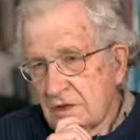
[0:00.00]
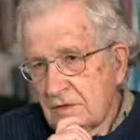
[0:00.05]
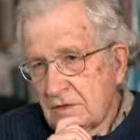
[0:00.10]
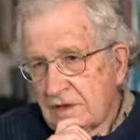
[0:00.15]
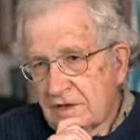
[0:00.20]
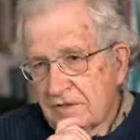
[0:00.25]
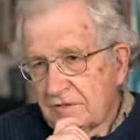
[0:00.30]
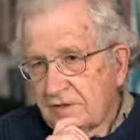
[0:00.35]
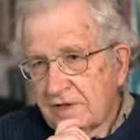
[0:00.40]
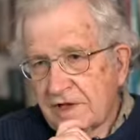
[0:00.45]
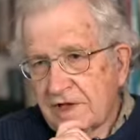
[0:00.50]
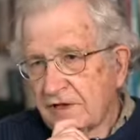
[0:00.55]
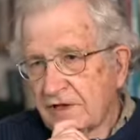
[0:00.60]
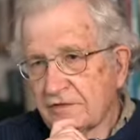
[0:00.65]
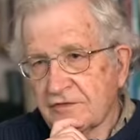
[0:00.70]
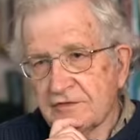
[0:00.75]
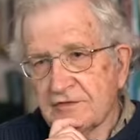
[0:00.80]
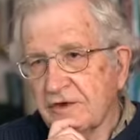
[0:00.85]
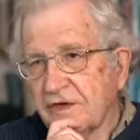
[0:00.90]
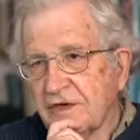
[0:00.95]
Well, we have plenty
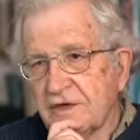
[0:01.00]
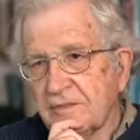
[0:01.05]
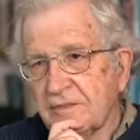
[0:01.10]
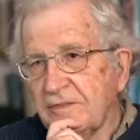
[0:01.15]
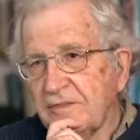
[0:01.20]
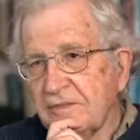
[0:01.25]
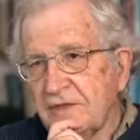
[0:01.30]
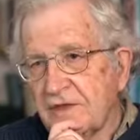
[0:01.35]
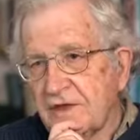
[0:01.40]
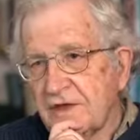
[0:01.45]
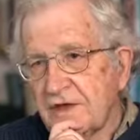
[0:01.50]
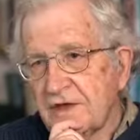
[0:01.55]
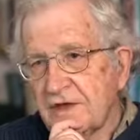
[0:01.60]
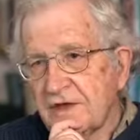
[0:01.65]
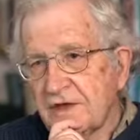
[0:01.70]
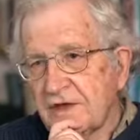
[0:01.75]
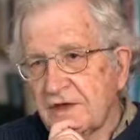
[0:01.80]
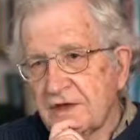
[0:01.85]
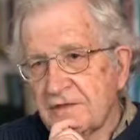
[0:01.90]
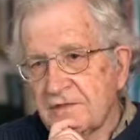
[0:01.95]
of freedom.
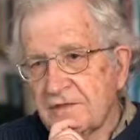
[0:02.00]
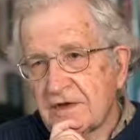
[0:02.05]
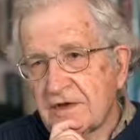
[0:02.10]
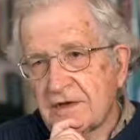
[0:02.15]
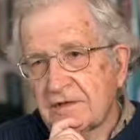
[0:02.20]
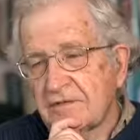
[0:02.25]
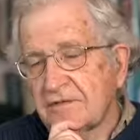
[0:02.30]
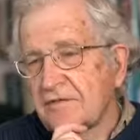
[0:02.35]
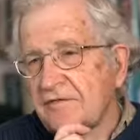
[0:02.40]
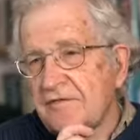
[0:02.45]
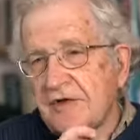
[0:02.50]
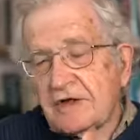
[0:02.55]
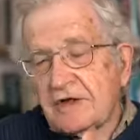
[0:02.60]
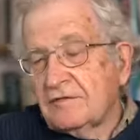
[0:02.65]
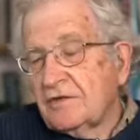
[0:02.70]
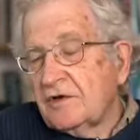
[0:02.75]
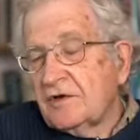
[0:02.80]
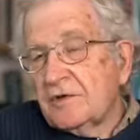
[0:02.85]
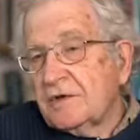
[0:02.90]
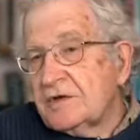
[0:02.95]
In
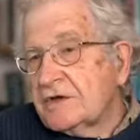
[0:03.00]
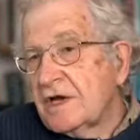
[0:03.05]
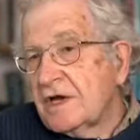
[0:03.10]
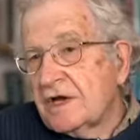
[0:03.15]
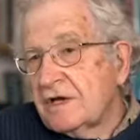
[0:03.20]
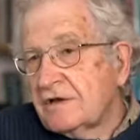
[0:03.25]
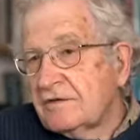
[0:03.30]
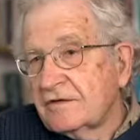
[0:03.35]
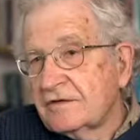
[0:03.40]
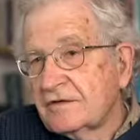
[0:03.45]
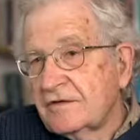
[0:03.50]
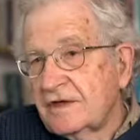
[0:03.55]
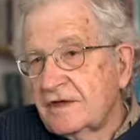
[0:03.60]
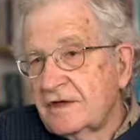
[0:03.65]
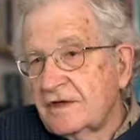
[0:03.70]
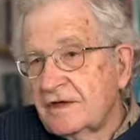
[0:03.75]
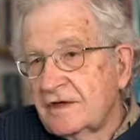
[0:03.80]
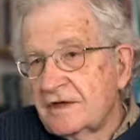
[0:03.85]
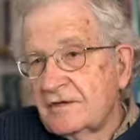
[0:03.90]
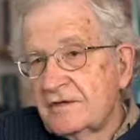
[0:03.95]
fact, we always have.
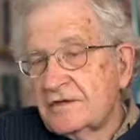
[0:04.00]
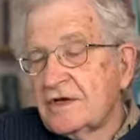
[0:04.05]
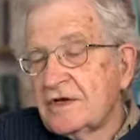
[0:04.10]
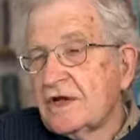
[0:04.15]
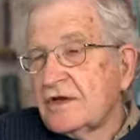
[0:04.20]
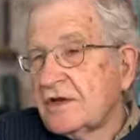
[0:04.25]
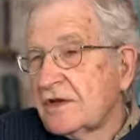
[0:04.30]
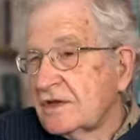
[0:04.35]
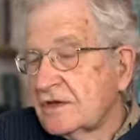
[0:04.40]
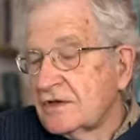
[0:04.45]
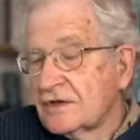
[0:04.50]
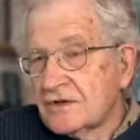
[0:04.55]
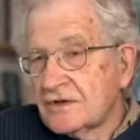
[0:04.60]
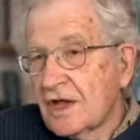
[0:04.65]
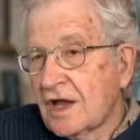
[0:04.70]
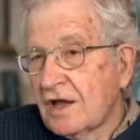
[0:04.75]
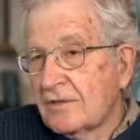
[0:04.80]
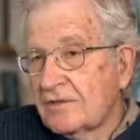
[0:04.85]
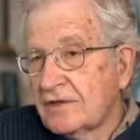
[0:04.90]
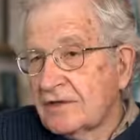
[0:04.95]
There was nothing to
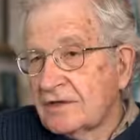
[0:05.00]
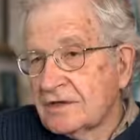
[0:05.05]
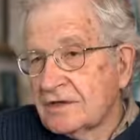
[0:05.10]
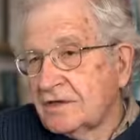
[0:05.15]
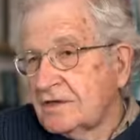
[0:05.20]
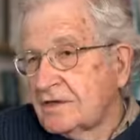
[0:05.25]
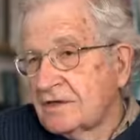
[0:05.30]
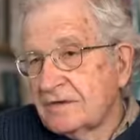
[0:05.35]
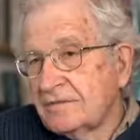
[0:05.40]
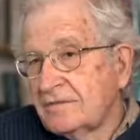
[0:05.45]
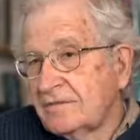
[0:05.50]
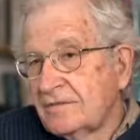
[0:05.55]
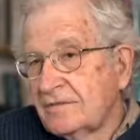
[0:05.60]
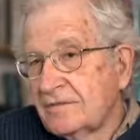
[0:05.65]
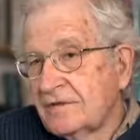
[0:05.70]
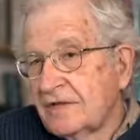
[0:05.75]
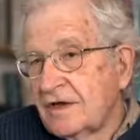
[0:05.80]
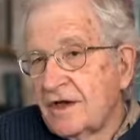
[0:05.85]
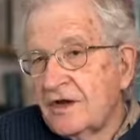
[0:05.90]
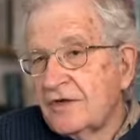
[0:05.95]
stop us
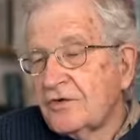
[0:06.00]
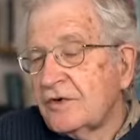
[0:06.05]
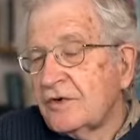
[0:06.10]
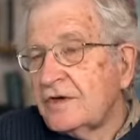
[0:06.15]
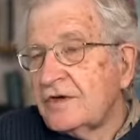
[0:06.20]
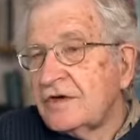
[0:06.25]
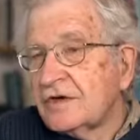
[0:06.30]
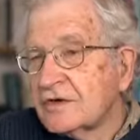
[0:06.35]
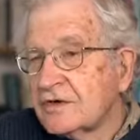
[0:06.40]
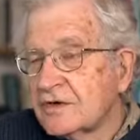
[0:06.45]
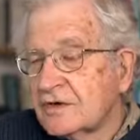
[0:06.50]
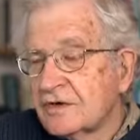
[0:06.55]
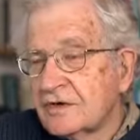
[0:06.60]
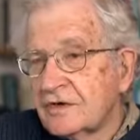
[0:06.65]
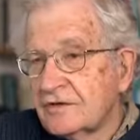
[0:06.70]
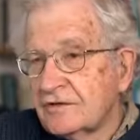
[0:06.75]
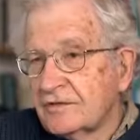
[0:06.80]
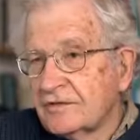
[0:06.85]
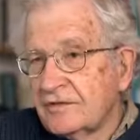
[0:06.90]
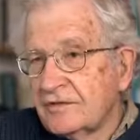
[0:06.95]
100 years
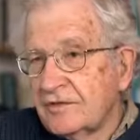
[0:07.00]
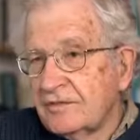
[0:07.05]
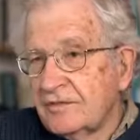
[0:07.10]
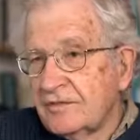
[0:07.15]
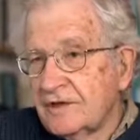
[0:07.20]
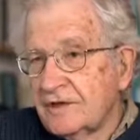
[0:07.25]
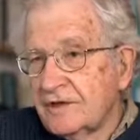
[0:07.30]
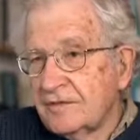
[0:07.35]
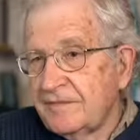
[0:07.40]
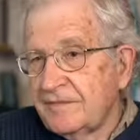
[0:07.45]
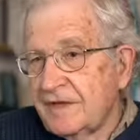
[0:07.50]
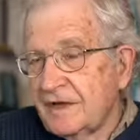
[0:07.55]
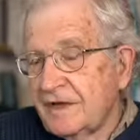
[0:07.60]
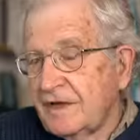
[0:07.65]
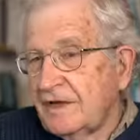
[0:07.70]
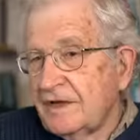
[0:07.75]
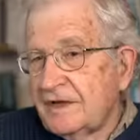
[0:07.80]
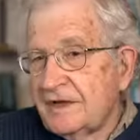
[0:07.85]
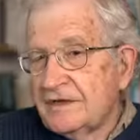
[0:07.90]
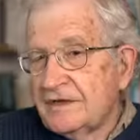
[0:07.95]
ago from
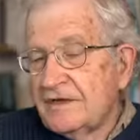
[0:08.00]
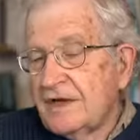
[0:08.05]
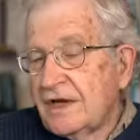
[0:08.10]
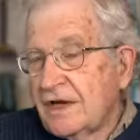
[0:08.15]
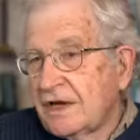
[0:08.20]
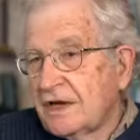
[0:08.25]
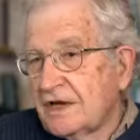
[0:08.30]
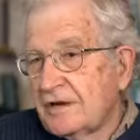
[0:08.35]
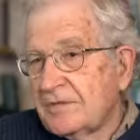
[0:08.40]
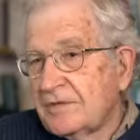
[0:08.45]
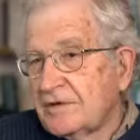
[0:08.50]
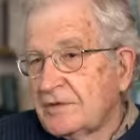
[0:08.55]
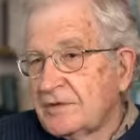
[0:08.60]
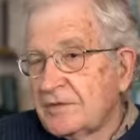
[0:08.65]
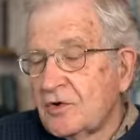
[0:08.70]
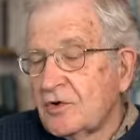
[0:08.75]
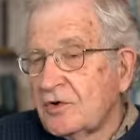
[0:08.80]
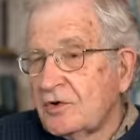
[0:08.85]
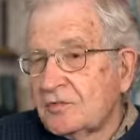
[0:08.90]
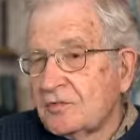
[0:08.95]
setting up a
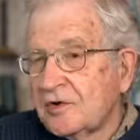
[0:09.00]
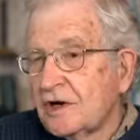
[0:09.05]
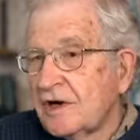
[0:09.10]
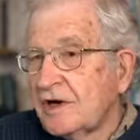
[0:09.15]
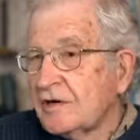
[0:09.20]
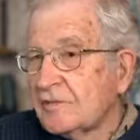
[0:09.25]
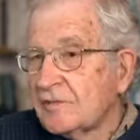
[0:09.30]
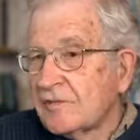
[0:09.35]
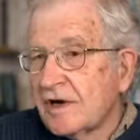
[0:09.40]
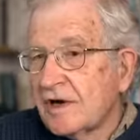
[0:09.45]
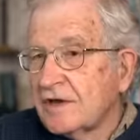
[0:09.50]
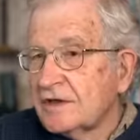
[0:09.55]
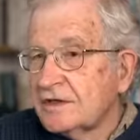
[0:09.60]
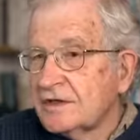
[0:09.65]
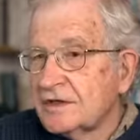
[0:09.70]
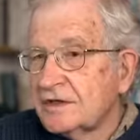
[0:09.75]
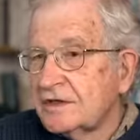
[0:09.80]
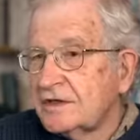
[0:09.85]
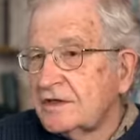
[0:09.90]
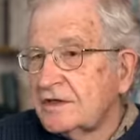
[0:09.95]
small printing
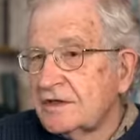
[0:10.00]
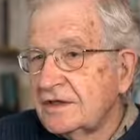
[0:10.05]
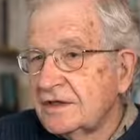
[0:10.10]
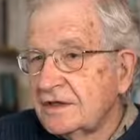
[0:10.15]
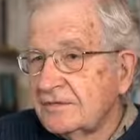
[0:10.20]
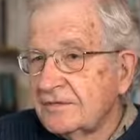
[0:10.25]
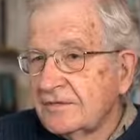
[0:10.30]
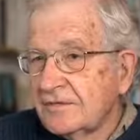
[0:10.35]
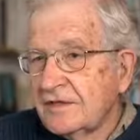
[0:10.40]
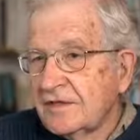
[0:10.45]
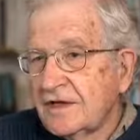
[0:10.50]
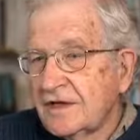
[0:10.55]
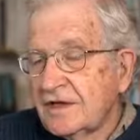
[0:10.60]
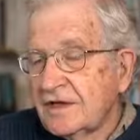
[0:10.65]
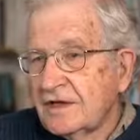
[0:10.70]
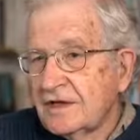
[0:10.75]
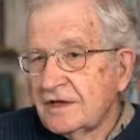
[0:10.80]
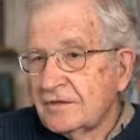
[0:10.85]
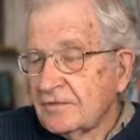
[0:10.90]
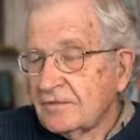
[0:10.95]
press and
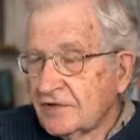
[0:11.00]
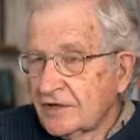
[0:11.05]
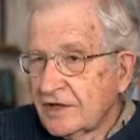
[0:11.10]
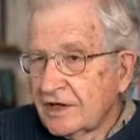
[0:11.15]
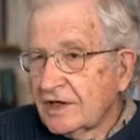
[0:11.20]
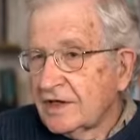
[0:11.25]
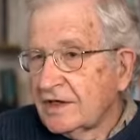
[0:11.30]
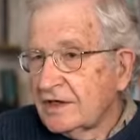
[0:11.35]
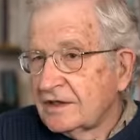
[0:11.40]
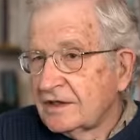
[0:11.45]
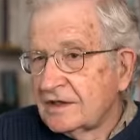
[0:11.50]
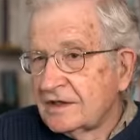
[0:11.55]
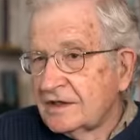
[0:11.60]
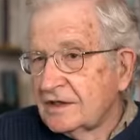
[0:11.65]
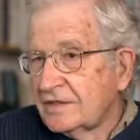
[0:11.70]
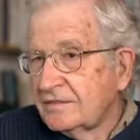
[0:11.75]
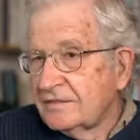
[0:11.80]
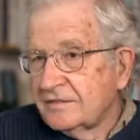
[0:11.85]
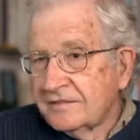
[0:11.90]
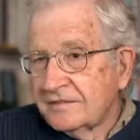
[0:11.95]
putting out
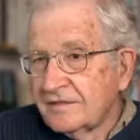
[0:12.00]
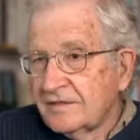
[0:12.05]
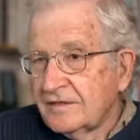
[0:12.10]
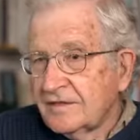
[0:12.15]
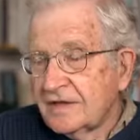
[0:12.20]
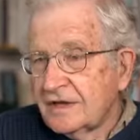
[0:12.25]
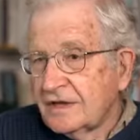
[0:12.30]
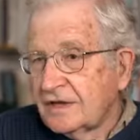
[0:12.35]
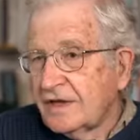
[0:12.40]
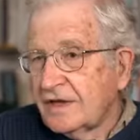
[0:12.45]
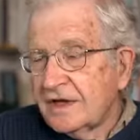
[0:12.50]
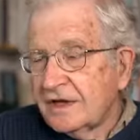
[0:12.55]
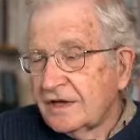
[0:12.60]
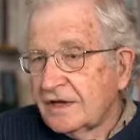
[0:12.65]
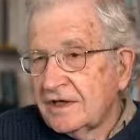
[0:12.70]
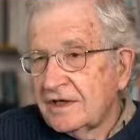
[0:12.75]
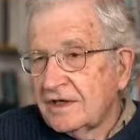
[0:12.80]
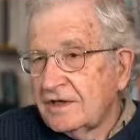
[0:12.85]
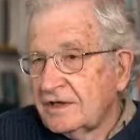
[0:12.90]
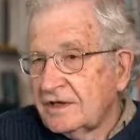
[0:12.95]
a
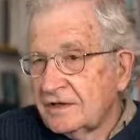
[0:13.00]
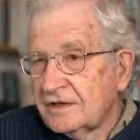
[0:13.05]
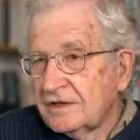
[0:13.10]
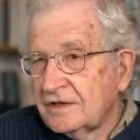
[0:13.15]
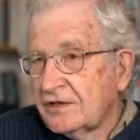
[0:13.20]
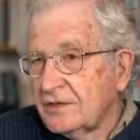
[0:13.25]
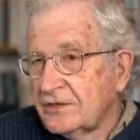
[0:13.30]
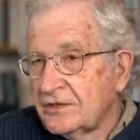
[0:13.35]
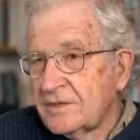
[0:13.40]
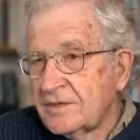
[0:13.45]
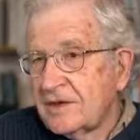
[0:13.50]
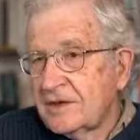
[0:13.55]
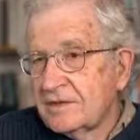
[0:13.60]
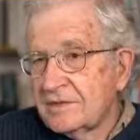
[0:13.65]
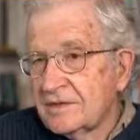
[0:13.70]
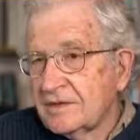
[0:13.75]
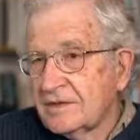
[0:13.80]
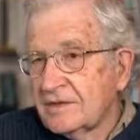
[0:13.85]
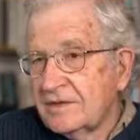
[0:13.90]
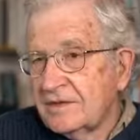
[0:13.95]
daily
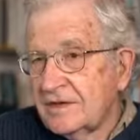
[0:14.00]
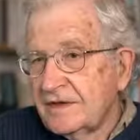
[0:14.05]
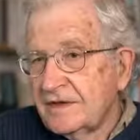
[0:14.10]
newspaper.